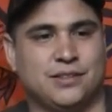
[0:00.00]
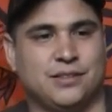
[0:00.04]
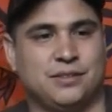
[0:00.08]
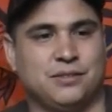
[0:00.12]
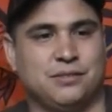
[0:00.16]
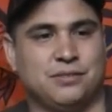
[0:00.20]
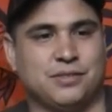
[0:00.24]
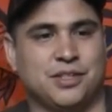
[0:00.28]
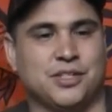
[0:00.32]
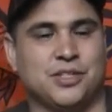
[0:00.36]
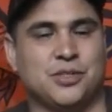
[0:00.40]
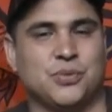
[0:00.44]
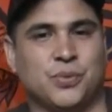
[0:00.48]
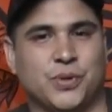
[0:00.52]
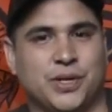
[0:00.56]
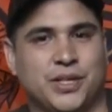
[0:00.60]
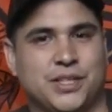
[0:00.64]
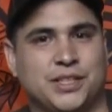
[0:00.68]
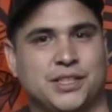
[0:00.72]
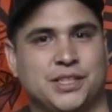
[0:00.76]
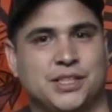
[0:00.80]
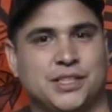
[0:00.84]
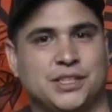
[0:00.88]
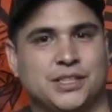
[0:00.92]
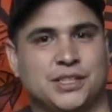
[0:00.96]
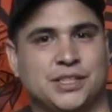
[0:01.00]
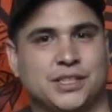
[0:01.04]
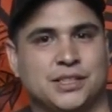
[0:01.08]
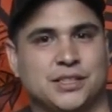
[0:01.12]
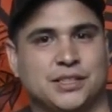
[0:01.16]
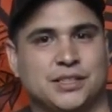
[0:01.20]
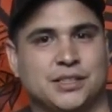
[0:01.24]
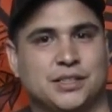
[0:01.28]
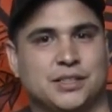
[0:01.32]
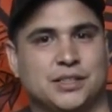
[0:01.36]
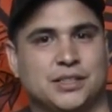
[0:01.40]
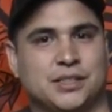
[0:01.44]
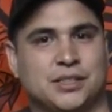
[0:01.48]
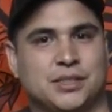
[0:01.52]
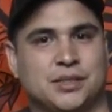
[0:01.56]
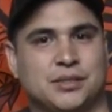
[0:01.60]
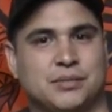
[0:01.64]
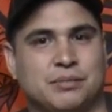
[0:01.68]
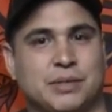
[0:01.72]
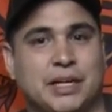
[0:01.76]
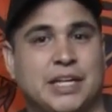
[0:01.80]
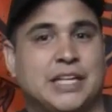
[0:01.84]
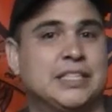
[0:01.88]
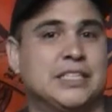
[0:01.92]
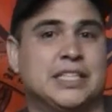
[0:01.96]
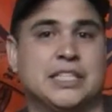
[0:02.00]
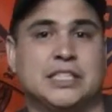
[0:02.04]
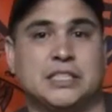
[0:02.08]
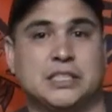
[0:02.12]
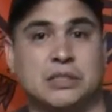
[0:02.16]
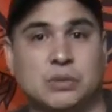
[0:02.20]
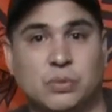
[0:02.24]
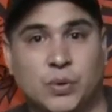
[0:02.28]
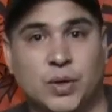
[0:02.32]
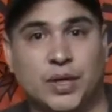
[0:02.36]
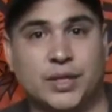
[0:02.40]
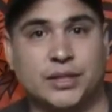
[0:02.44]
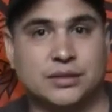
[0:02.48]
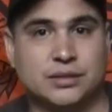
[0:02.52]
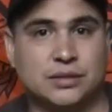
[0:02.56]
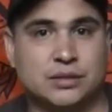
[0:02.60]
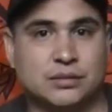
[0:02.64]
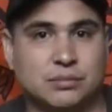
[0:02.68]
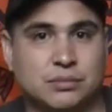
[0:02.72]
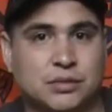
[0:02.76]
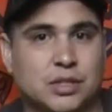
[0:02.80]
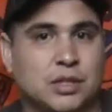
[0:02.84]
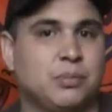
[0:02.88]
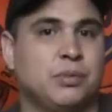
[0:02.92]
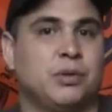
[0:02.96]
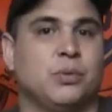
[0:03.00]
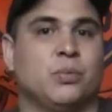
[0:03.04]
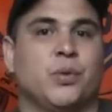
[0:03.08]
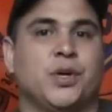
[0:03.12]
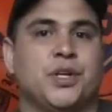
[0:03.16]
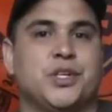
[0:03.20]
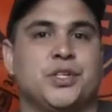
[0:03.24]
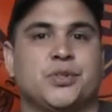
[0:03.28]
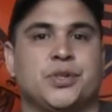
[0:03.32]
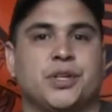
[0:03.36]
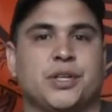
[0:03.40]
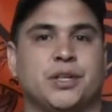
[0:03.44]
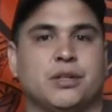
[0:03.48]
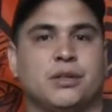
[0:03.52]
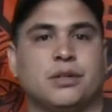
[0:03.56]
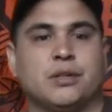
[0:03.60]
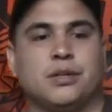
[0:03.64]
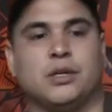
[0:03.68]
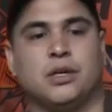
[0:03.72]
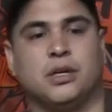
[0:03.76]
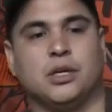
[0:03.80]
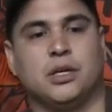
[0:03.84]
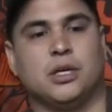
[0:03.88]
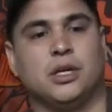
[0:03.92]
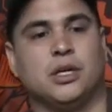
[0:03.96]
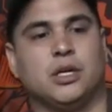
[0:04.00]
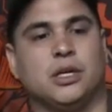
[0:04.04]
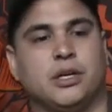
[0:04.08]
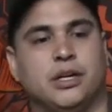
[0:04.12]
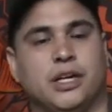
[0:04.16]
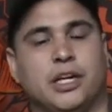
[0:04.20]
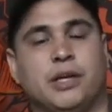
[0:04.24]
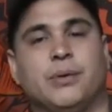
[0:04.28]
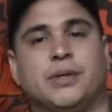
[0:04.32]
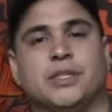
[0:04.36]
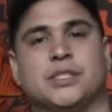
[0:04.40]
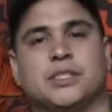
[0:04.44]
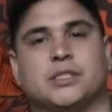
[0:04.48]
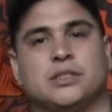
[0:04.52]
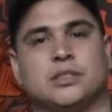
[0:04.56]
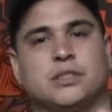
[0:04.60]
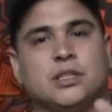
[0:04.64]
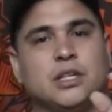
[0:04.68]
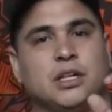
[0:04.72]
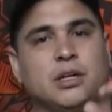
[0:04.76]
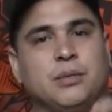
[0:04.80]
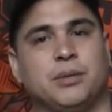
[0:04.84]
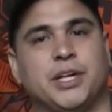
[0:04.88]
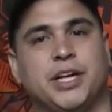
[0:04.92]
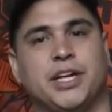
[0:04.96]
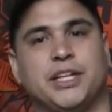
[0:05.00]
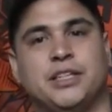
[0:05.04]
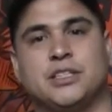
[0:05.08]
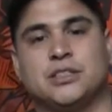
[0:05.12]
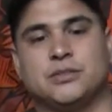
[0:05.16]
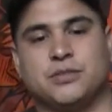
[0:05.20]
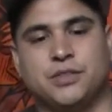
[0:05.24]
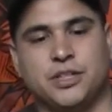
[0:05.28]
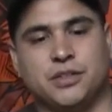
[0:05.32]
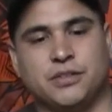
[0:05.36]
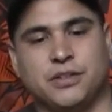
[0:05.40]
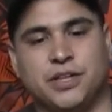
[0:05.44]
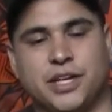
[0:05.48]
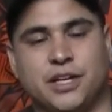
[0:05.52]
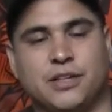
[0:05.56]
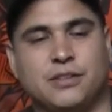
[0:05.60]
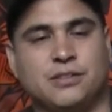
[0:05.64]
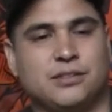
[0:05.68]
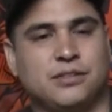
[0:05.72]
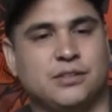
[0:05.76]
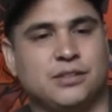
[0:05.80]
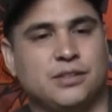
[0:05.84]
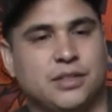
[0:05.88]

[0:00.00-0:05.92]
French wine tasting. I didn't taste any wine. I'm not a big wine drinker. Anyways, I'm going to end this video now.